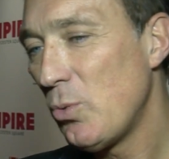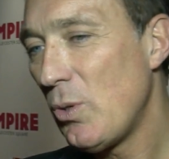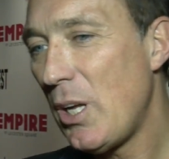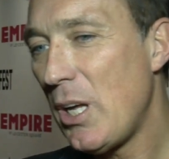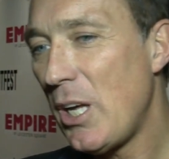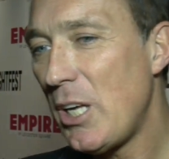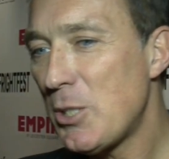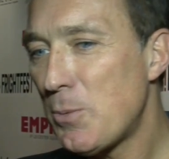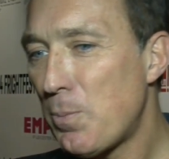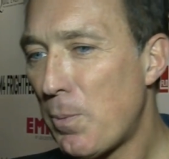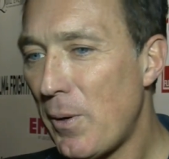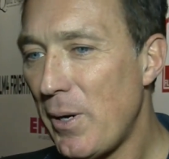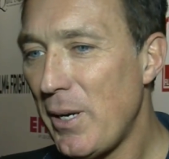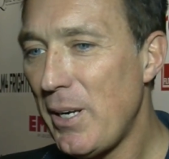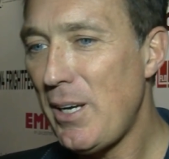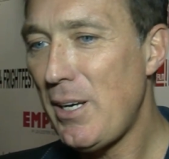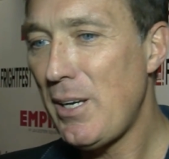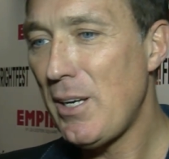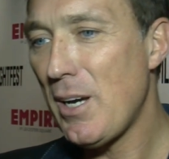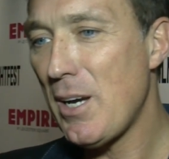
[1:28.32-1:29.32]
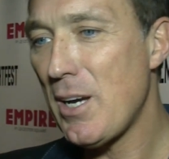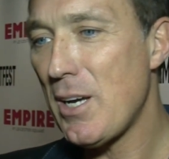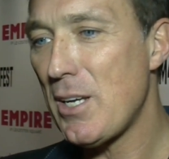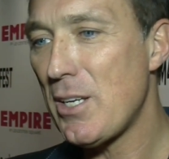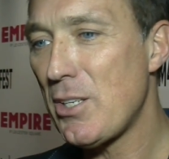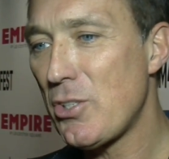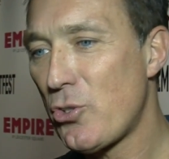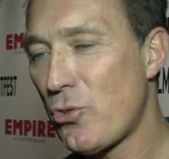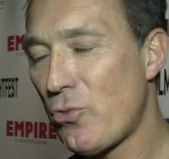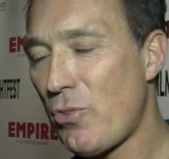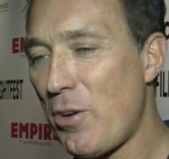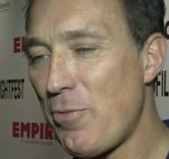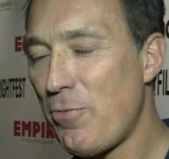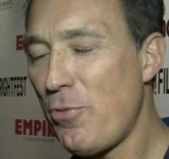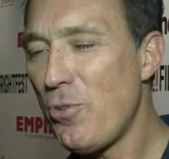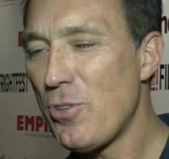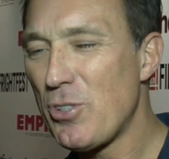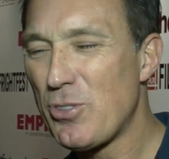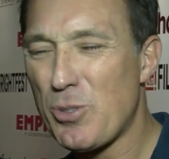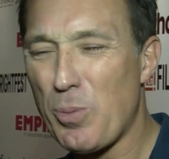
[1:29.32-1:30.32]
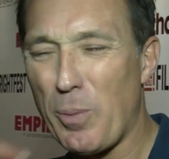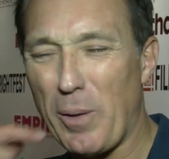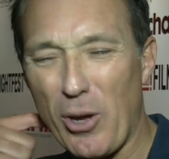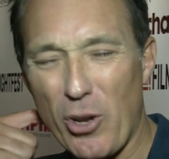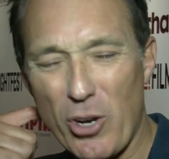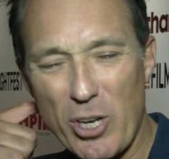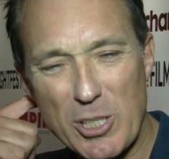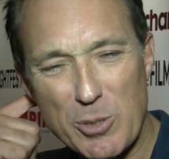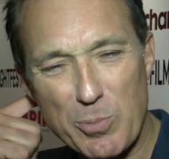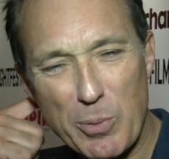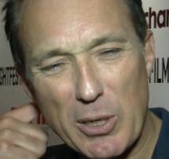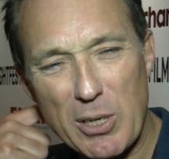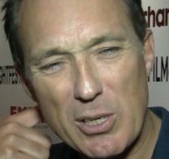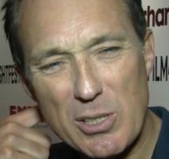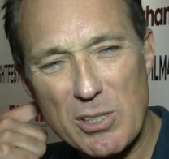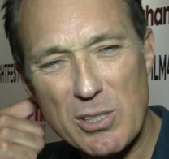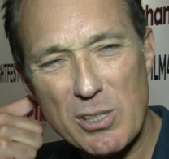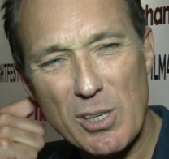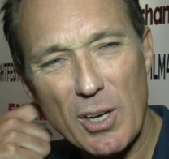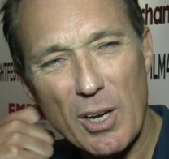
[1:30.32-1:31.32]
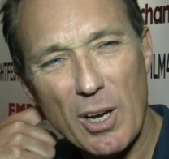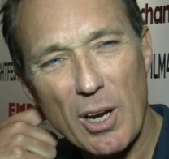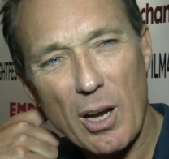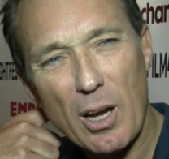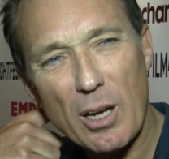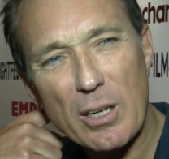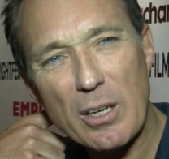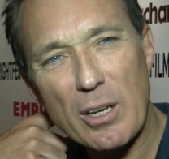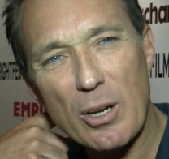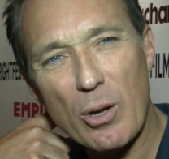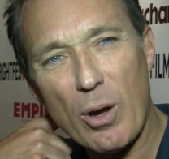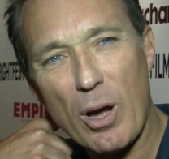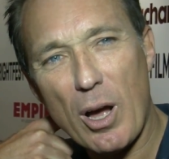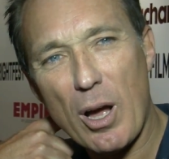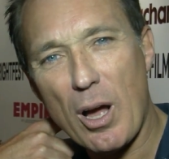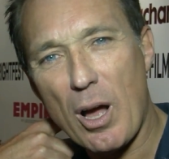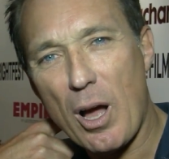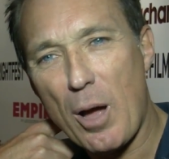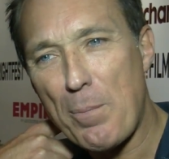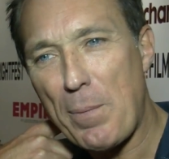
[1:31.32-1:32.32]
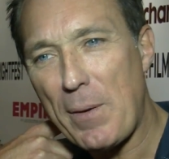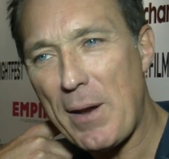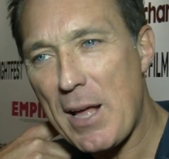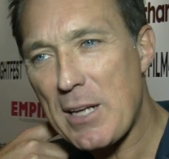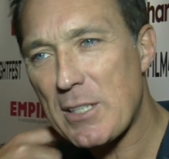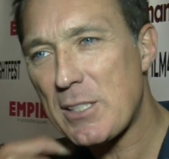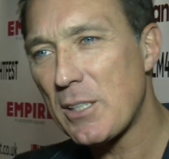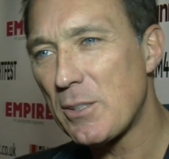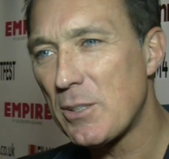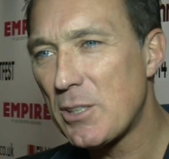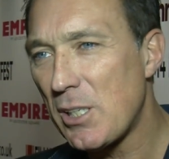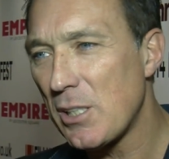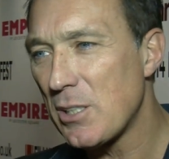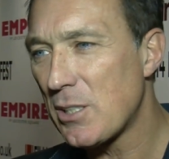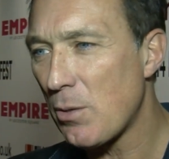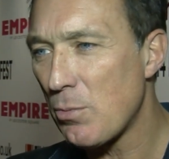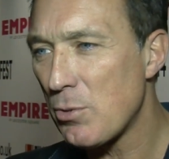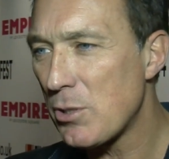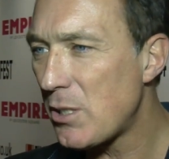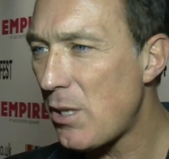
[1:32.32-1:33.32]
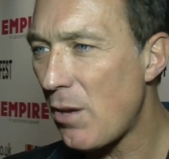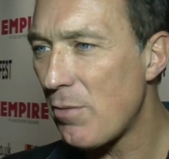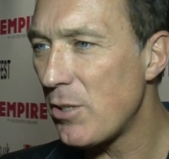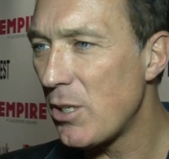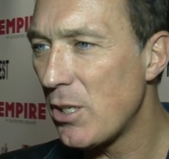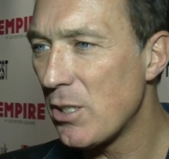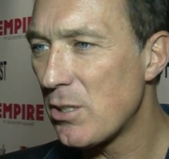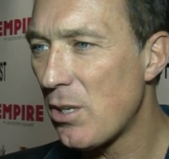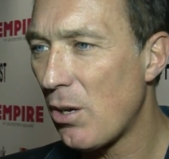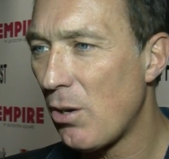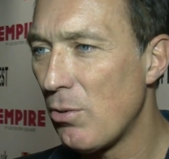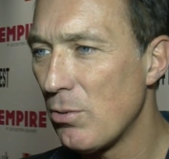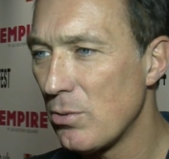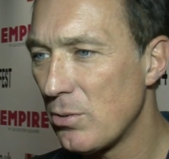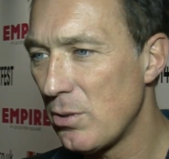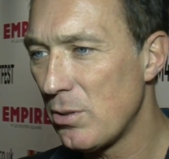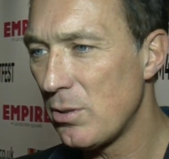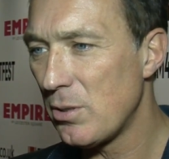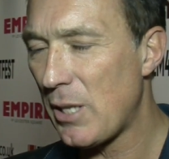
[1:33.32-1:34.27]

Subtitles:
Well, it's pretty straightforward, to be honest, because I've been acting since I was 7 years old.